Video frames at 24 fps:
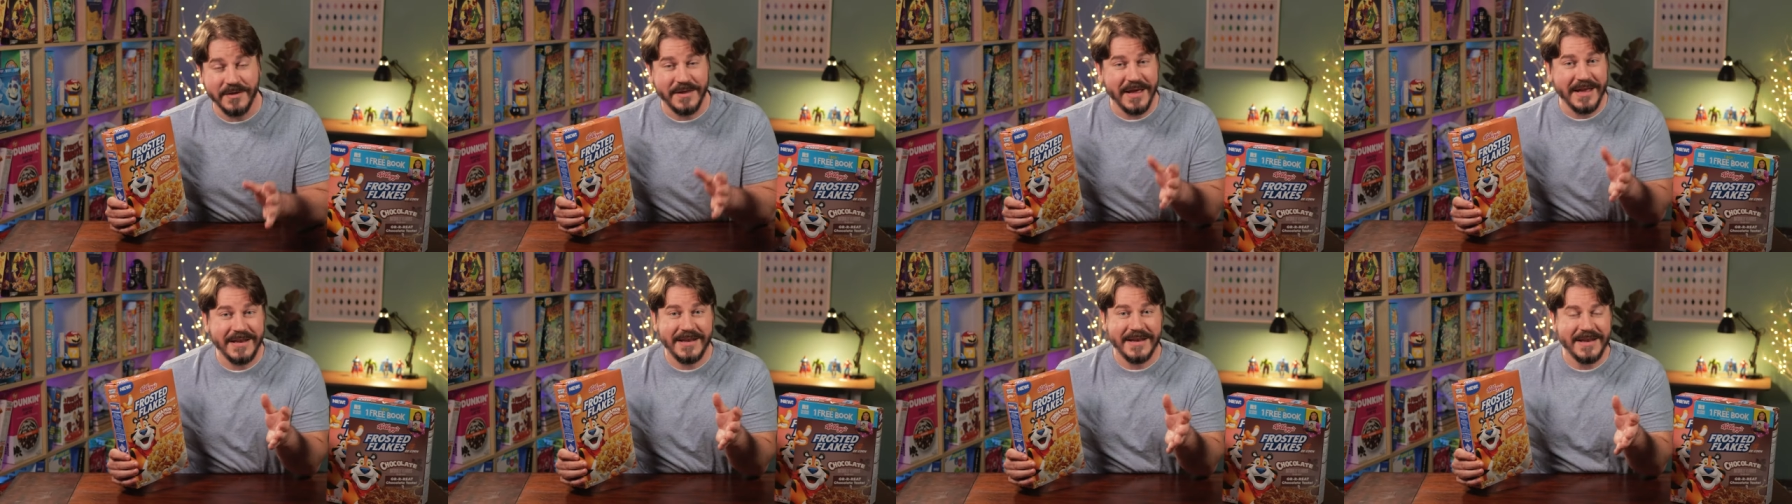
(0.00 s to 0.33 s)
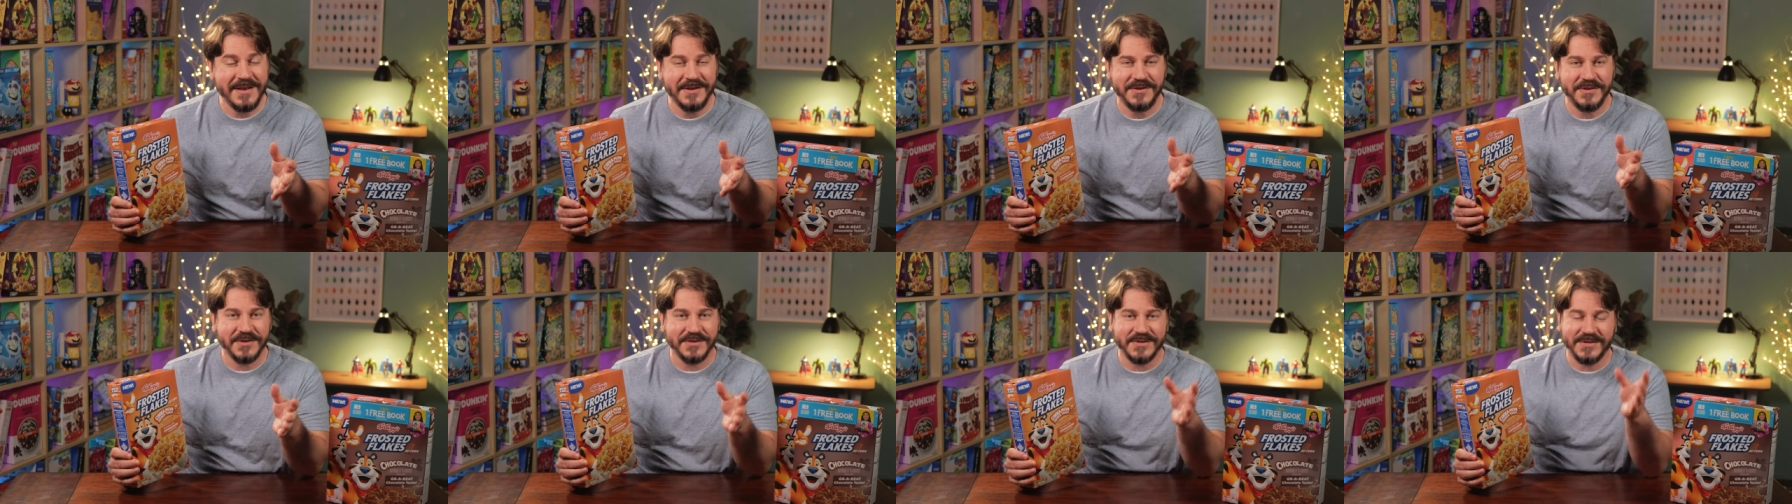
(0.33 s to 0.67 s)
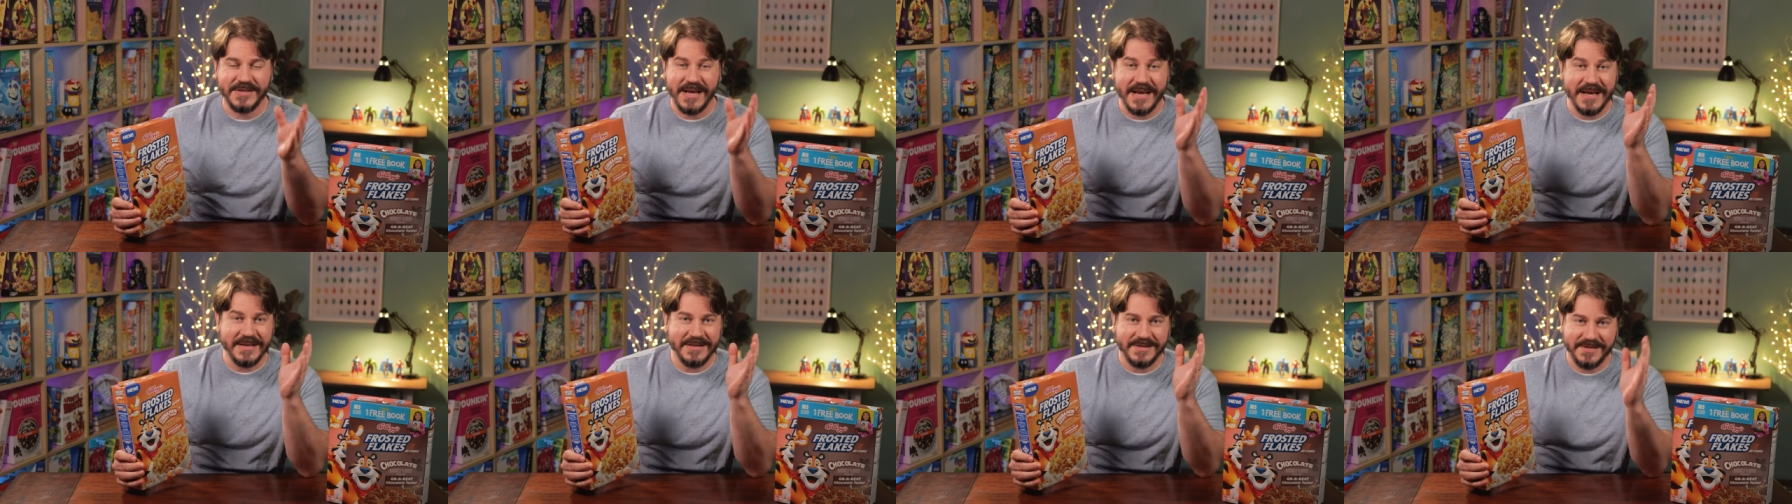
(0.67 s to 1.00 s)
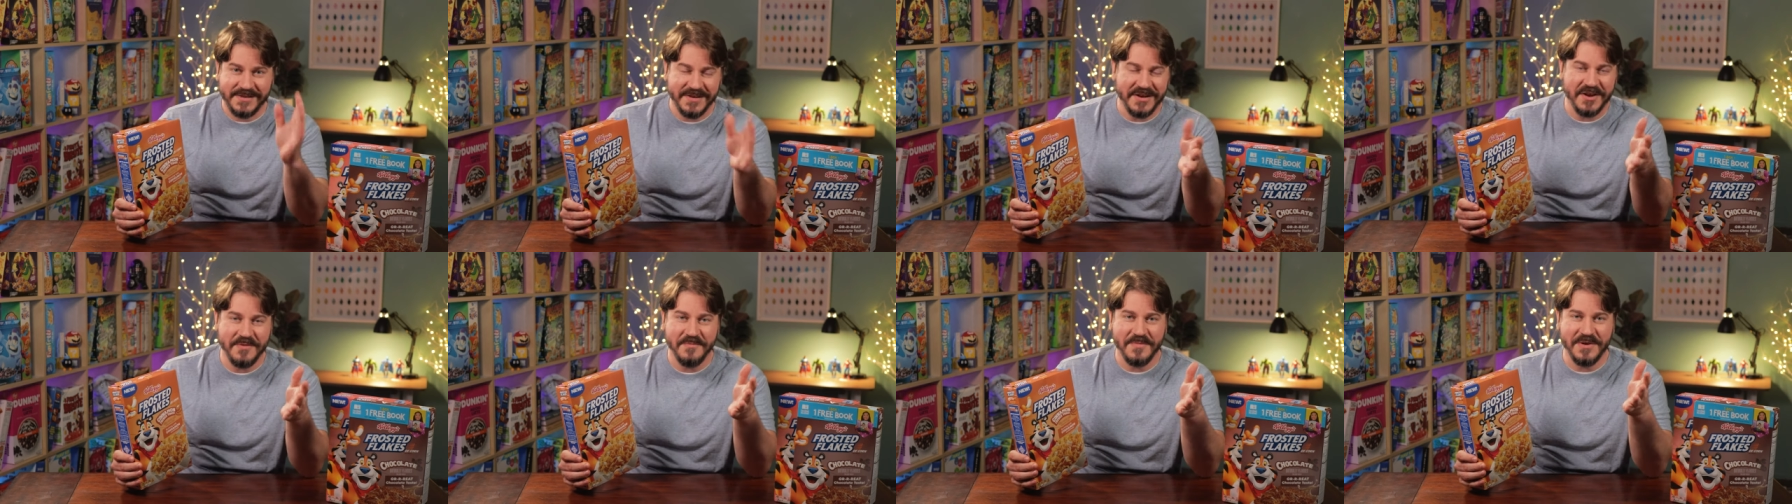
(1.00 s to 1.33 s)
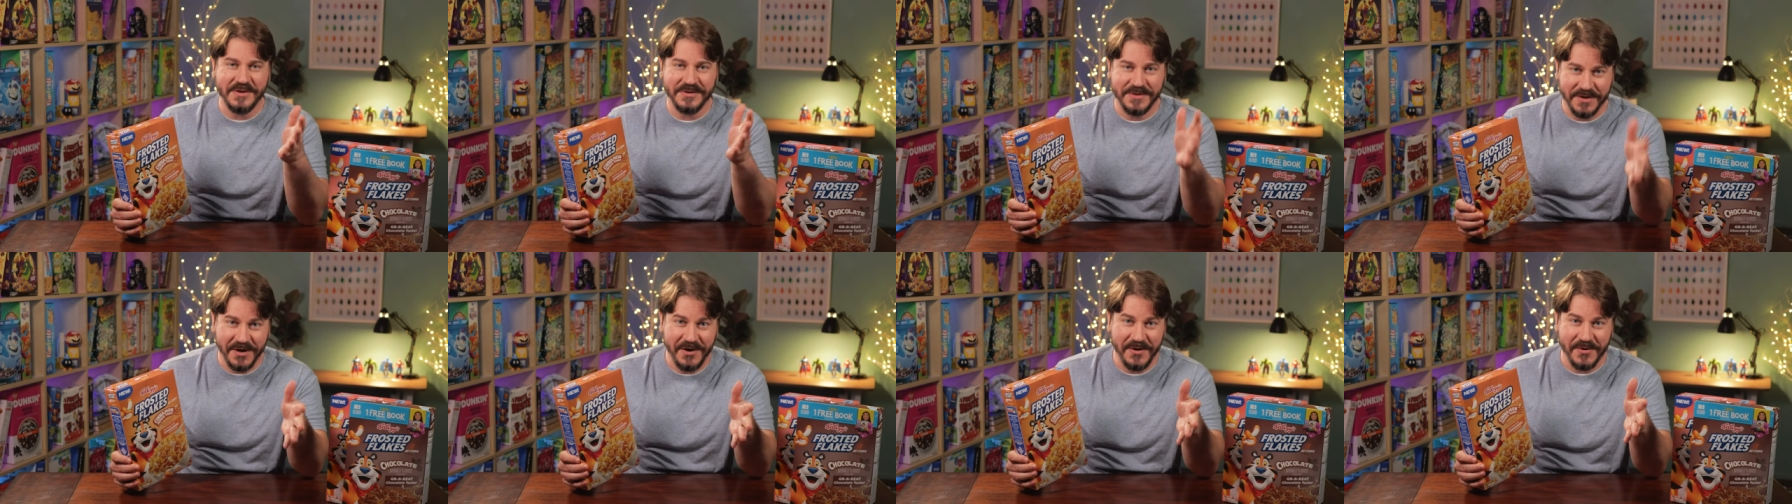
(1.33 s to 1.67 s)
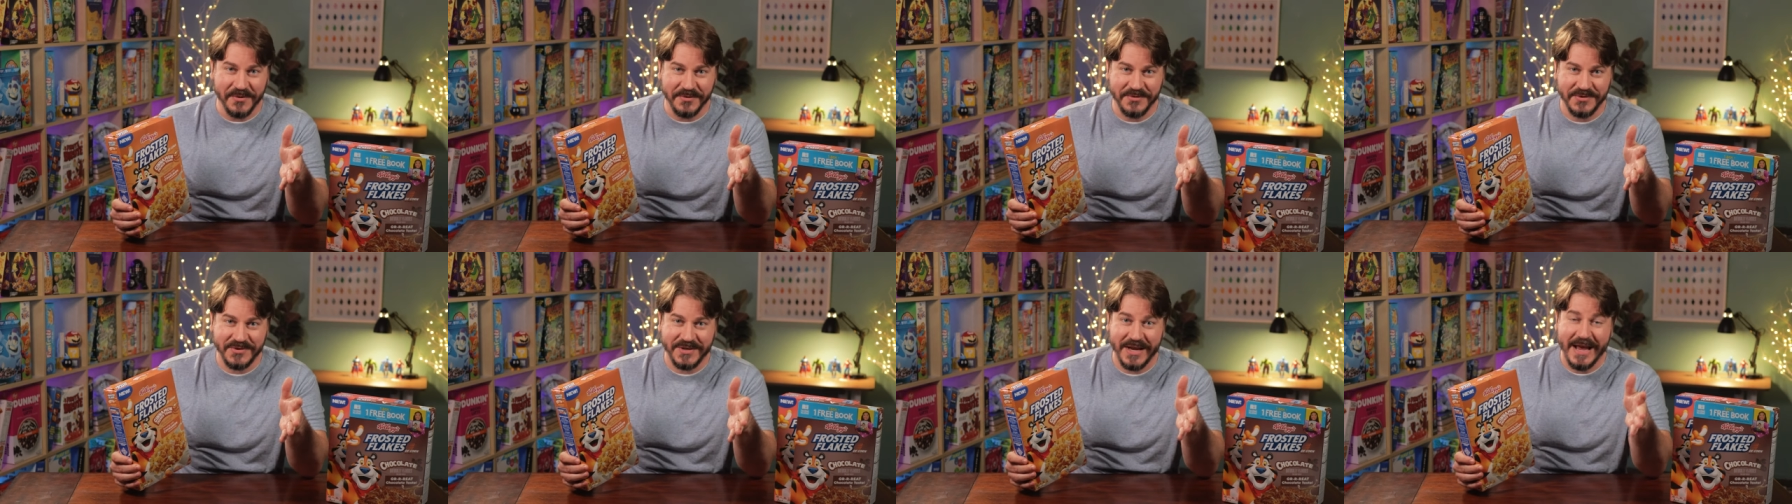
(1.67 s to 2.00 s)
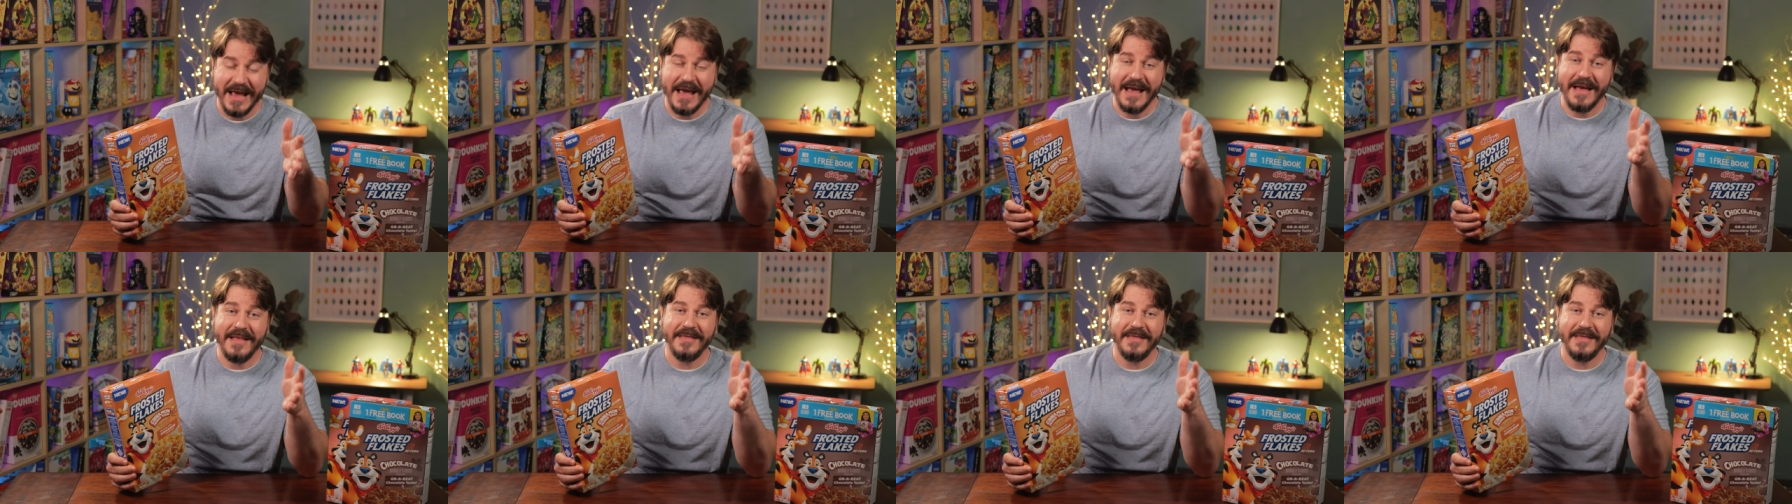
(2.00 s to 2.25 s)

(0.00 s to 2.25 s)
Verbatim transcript: They didn't just say cinnamon toast,